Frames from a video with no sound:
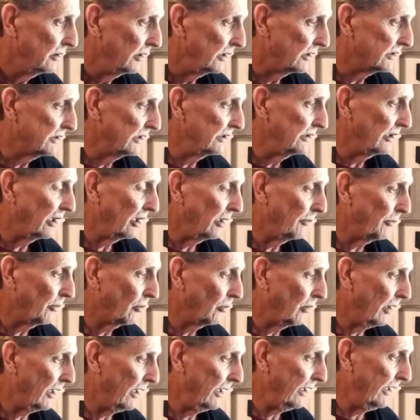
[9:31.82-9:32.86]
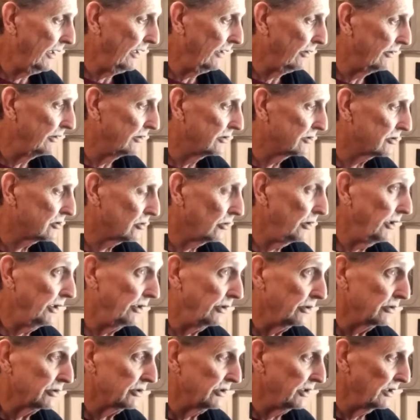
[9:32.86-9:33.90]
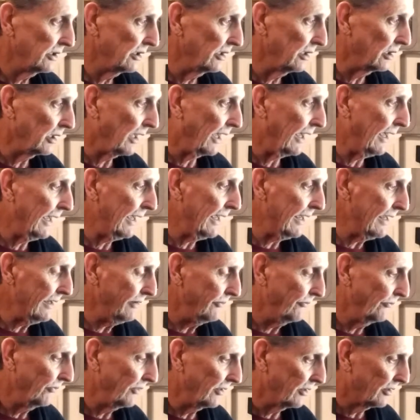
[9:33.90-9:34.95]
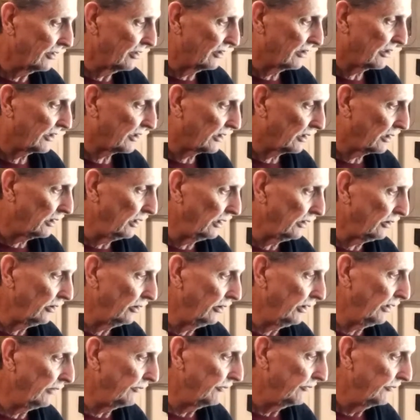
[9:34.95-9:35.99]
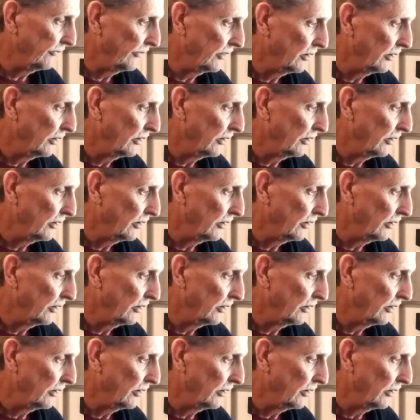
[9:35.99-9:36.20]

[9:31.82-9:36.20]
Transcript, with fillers: It's in the upper right hand of the screen. You'll see a little eye. Click on it.